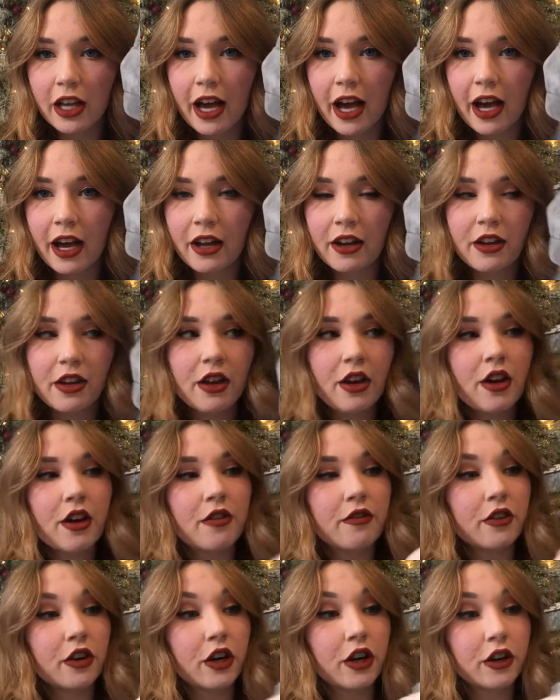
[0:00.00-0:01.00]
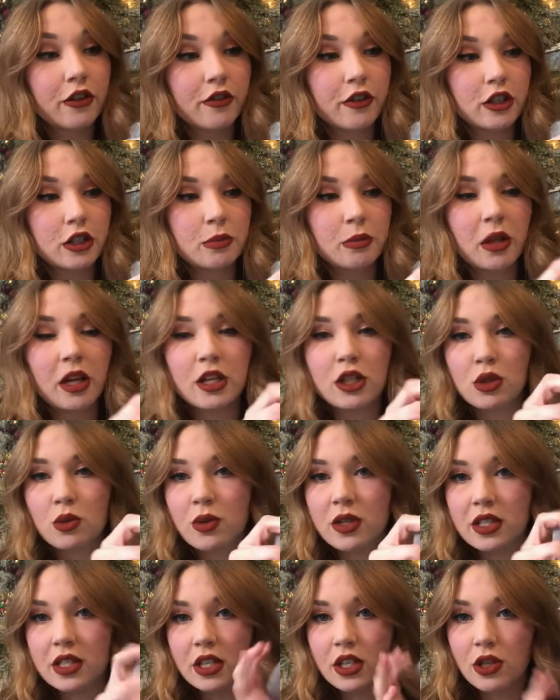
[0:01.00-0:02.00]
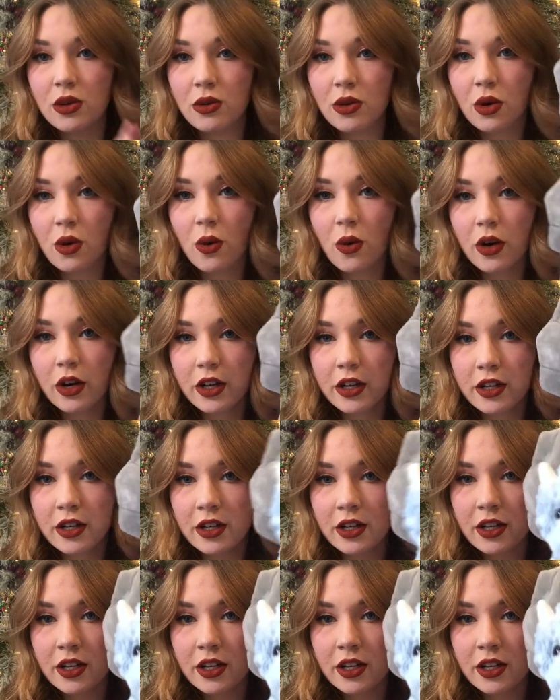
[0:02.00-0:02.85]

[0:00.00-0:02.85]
had, for her first plush was a unicorn.